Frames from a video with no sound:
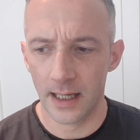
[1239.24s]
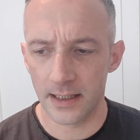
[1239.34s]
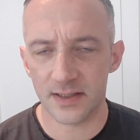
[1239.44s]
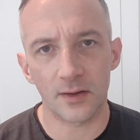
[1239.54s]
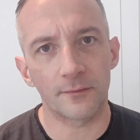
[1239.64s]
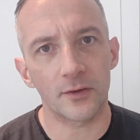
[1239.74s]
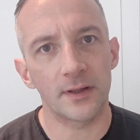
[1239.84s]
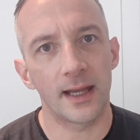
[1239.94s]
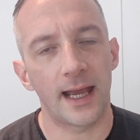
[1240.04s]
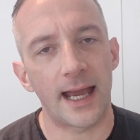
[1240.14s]

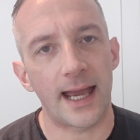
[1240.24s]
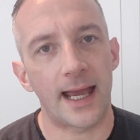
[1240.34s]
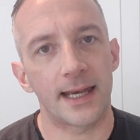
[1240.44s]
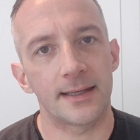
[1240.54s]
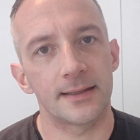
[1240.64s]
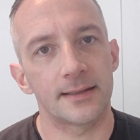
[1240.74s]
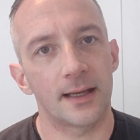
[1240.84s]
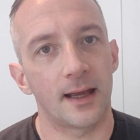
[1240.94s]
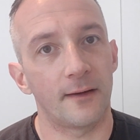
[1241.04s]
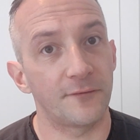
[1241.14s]
Sovereign and
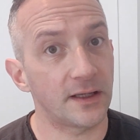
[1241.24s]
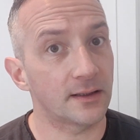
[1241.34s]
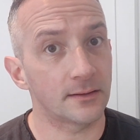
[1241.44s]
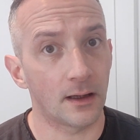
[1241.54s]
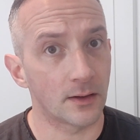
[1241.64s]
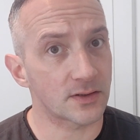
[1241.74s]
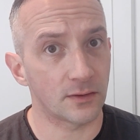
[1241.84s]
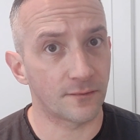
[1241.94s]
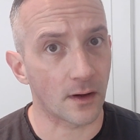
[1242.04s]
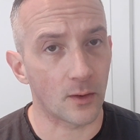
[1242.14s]
vegan aren't too
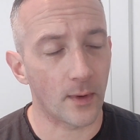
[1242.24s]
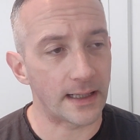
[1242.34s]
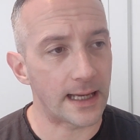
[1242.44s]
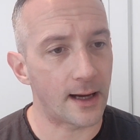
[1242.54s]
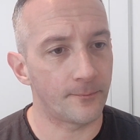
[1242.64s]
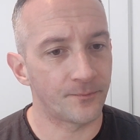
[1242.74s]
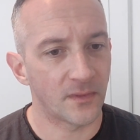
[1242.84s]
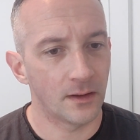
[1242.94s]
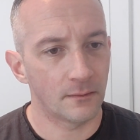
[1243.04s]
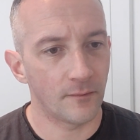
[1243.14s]
far away now.
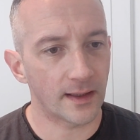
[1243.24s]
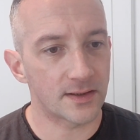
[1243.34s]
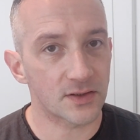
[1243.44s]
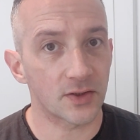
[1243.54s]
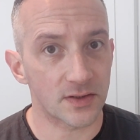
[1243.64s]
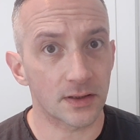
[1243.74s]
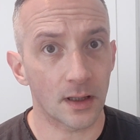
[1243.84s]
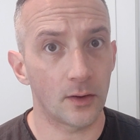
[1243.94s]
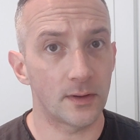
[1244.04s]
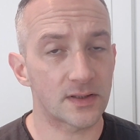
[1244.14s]
Vegan's good to
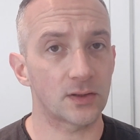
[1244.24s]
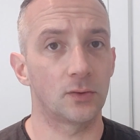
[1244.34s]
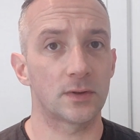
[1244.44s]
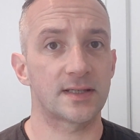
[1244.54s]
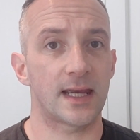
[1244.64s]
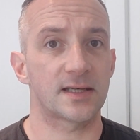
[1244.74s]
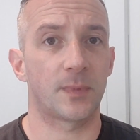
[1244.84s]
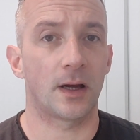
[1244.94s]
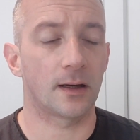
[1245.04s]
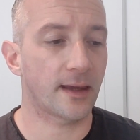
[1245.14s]
go. It's all
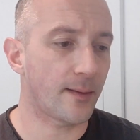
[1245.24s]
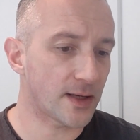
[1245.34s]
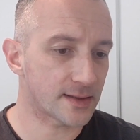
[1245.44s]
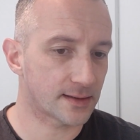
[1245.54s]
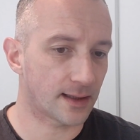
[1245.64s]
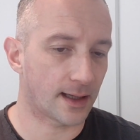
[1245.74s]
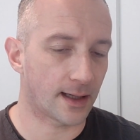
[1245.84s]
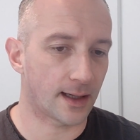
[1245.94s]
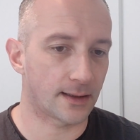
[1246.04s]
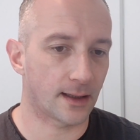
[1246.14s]
assessed by our chemist
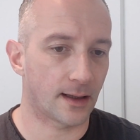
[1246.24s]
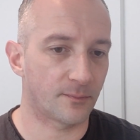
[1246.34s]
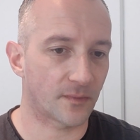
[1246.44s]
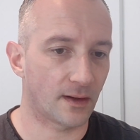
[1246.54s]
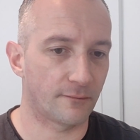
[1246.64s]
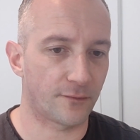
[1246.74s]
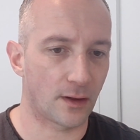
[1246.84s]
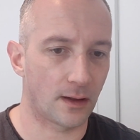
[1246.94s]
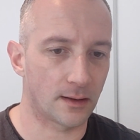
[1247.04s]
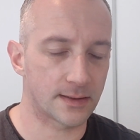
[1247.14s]
and
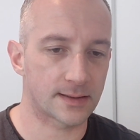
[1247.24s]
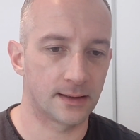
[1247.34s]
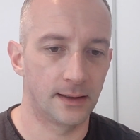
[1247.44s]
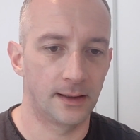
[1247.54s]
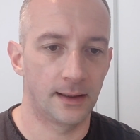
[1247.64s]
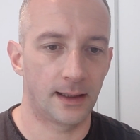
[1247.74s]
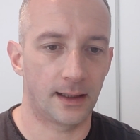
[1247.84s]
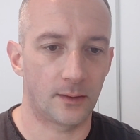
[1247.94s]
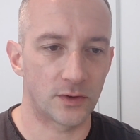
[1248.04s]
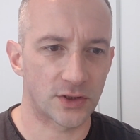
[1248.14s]
finalised.
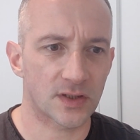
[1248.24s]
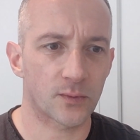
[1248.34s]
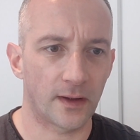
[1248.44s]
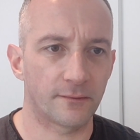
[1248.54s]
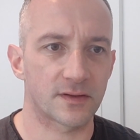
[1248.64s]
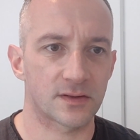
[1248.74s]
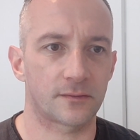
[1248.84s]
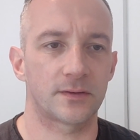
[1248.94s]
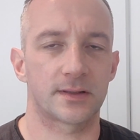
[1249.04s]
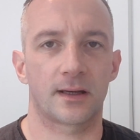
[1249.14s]
We're just waiting for
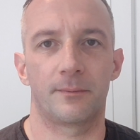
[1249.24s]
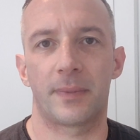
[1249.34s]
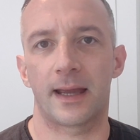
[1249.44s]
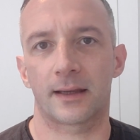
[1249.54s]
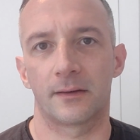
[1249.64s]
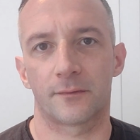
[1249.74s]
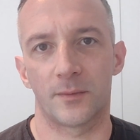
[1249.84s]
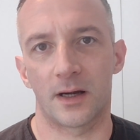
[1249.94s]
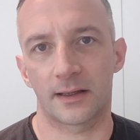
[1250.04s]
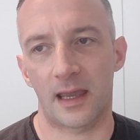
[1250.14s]
Sovereign to come back
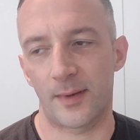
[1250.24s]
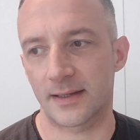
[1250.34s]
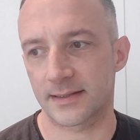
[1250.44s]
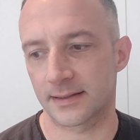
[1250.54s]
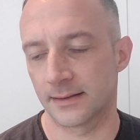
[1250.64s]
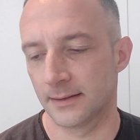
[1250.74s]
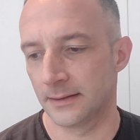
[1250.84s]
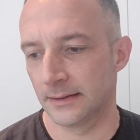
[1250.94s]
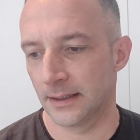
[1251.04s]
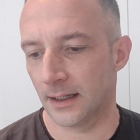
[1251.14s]
from our chemist,
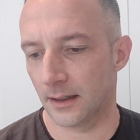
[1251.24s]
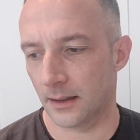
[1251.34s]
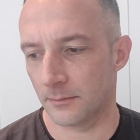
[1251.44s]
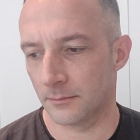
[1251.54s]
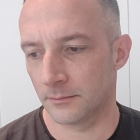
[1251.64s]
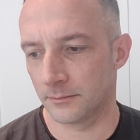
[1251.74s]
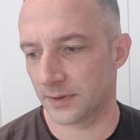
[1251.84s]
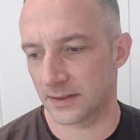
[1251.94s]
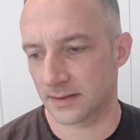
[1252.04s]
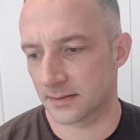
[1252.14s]

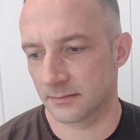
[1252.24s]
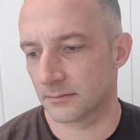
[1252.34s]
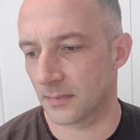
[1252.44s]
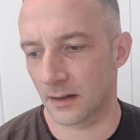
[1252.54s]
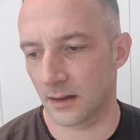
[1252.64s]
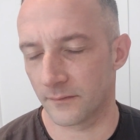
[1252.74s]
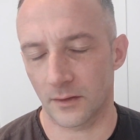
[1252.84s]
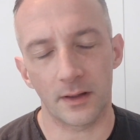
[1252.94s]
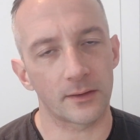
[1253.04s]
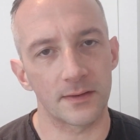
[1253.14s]
but I've
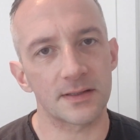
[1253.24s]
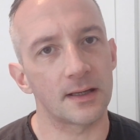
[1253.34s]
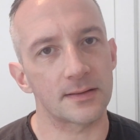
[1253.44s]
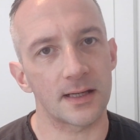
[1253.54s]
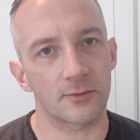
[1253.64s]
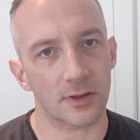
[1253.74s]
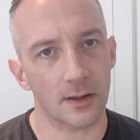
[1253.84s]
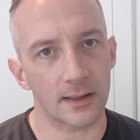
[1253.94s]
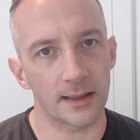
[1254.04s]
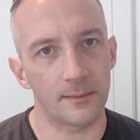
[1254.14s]
got no concerns there
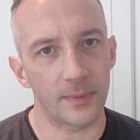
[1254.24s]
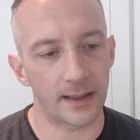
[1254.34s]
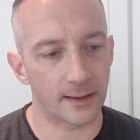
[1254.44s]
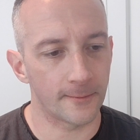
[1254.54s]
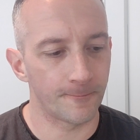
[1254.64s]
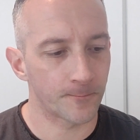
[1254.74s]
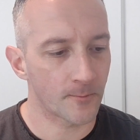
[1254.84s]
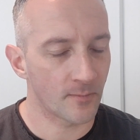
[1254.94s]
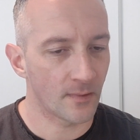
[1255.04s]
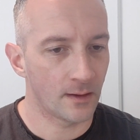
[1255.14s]
regarding it being,
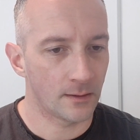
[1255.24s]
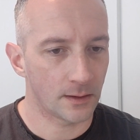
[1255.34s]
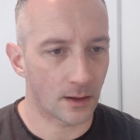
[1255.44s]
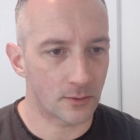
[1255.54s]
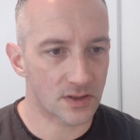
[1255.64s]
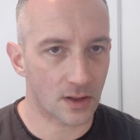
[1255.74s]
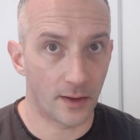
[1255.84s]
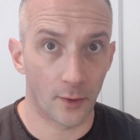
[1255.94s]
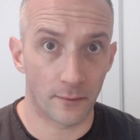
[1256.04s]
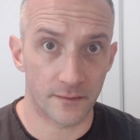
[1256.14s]

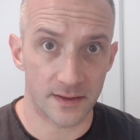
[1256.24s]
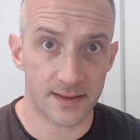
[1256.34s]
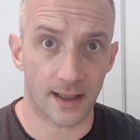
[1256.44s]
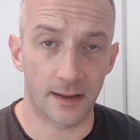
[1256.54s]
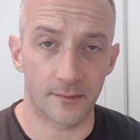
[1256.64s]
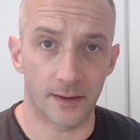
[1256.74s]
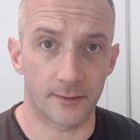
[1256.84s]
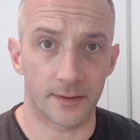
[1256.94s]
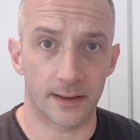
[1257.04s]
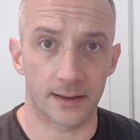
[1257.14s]
signed off as safe and
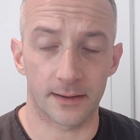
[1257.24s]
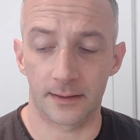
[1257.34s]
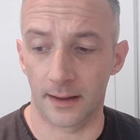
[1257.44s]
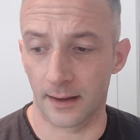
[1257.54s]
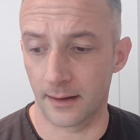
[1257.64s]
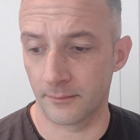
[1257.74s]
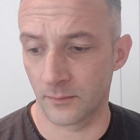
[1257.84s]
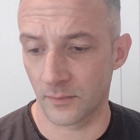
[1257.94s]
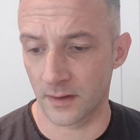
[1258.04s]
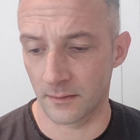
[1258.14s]
everything.
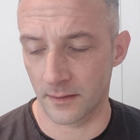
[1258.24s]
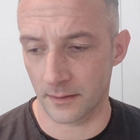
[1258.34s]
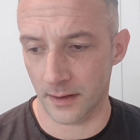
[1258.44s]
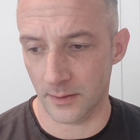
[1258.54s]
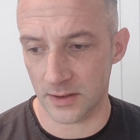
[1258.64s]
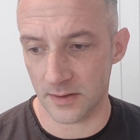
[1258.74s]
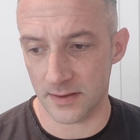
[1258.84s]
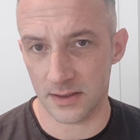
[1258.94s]
There are no issues.